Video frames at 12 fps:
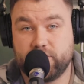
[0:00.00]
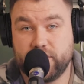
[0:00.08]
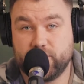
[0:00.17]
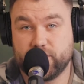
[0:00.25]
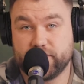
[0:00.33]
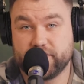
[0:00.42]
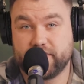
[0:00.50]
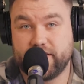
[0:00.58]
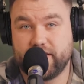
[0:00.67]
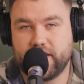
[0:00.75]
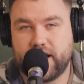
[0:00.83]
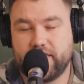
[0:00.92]
people
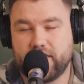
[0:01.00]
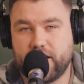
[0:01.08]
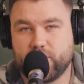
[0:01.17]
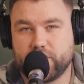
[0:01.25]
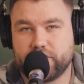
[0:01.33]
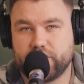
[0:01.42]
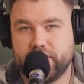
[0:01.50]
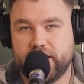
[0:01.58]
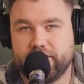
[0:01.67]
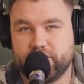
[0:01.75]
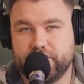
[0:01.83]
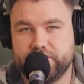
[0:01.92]
that I thought were
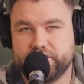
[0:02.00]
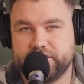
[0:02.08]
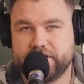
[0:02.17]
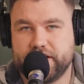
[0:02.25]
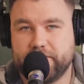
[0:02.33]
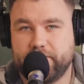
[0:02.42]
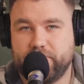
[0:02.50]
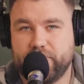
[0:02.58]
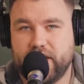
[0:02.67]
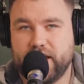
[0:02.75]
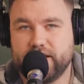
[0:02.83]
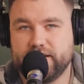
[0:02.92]
creative or interesting.
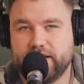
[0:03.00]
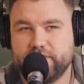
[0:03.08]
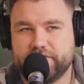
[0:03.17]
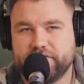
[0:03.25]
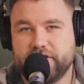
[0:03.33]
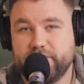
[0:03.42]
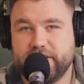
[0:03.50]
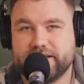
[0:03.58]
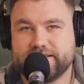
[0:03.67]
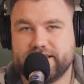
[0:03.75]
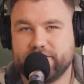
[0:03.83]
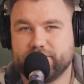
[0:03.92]
And it was funny
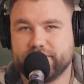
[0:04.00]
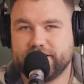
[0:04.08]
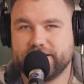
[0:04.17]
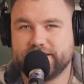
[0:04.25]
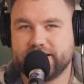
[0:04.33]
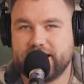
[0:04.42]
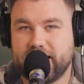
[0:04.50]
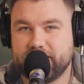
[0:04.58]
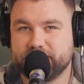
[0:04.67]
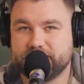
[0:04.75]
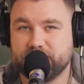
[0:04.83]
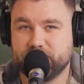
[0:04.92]
because they really didn't
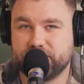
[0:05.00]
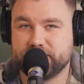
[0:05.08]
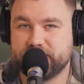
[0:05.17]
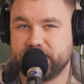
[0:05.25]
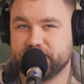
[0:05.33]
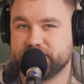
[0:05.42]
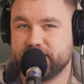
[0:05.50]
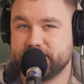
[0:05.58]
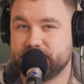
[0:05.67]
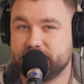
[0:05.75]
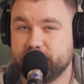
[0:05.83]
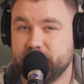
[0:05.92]
have similar skill
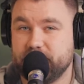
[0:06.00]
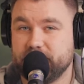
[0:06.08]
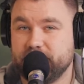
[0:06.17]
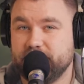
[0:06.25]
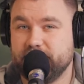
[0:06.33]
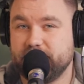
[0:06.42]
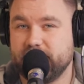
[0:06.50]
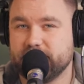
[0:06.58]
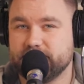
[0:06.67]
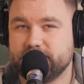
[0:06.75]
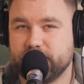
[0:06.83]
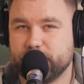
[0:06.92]
sets to me.
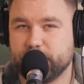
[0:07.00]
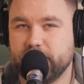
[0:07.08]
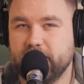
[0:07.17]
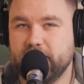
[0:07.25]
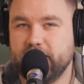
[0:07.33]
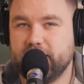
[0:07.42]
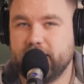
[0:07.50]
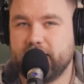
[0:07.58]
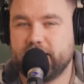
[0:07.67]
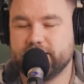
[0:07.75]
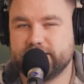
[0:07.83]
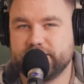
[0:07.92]
And so
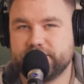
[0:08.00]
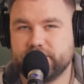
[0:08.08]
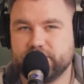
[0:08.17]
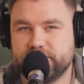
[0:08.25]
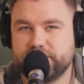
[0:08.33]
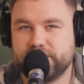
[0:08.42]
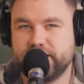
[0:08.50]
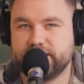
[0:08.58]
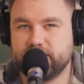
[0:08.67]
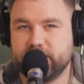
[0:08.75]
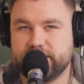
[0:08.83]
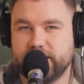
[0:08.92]
I essentially was
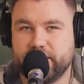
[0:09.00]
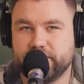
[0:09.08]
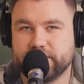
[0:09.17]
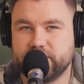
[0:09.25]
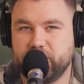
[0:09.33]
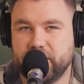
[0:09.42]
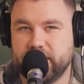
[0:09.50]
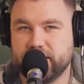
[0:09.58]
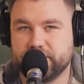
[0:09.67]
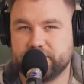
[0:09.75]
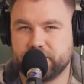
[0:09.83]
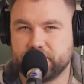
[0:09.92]
chasing my tail and spinning
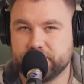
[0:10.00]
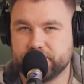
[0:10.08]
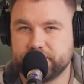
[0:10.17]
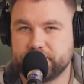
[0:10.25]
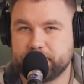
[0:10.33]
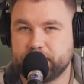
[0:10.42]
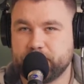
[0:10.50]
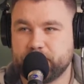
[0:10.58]
in circles.